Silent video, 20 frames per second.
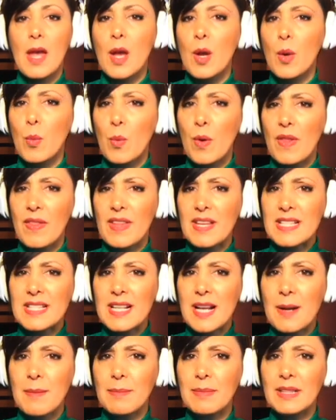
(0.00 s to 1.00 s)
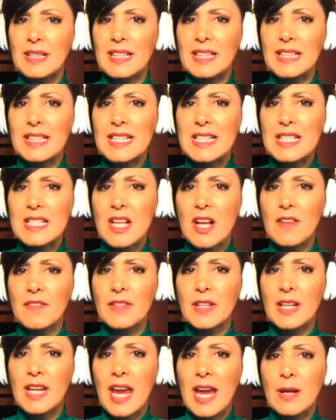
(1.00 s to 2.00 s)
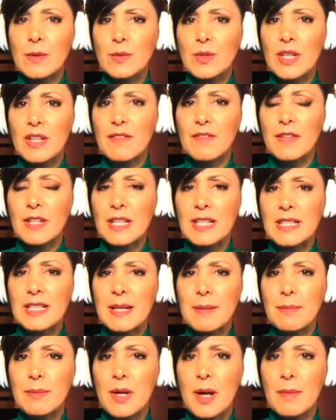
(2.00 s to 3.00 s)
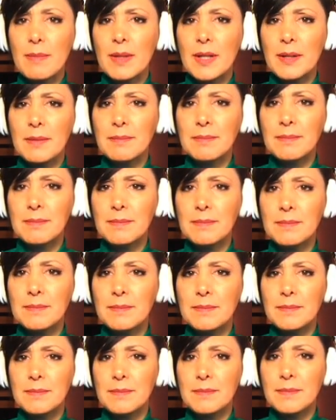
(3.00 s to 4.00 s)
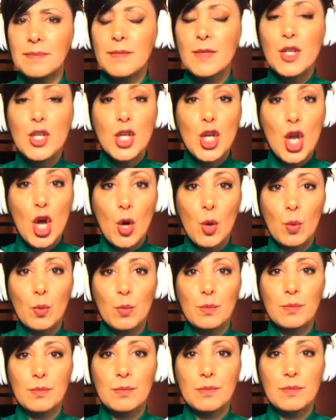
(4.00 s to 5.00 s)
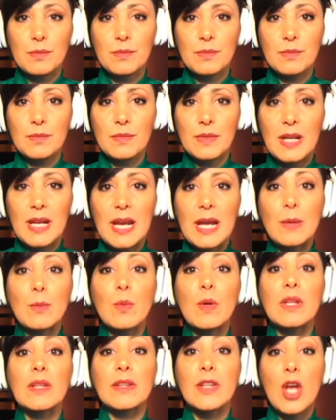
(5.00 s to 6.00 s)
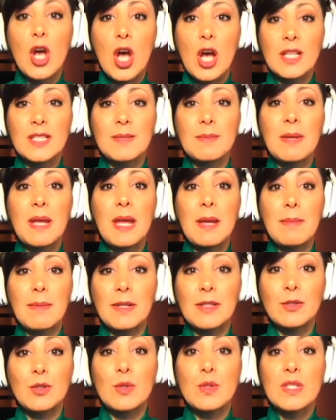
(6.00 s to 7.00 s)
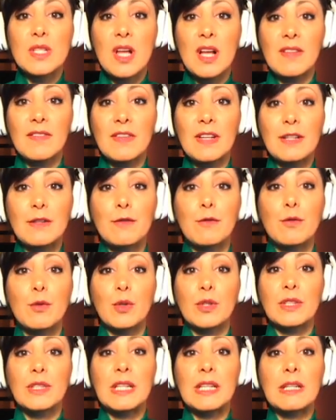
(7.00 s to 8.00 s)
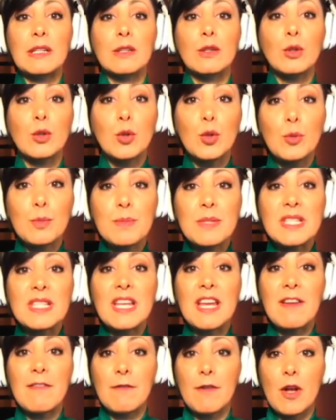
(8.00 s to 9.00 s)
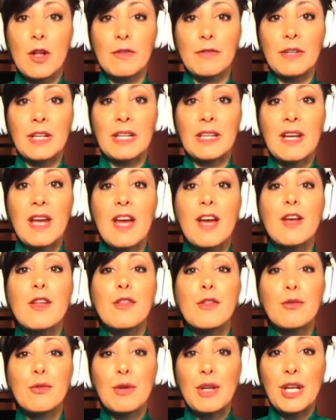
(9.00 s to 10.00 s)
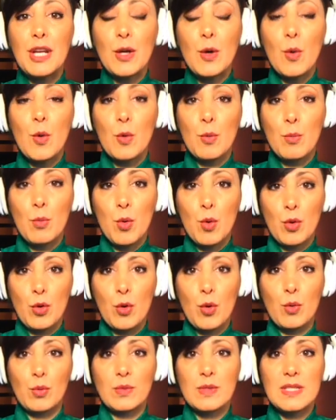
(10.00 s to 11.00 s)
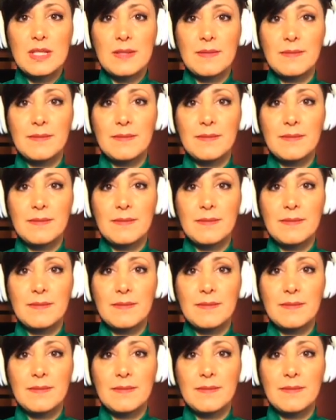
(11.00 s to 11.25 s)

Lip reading: Will this completely solve the count to infinity problem? No, it will not be able to solve it for the loops involving three or more nodes.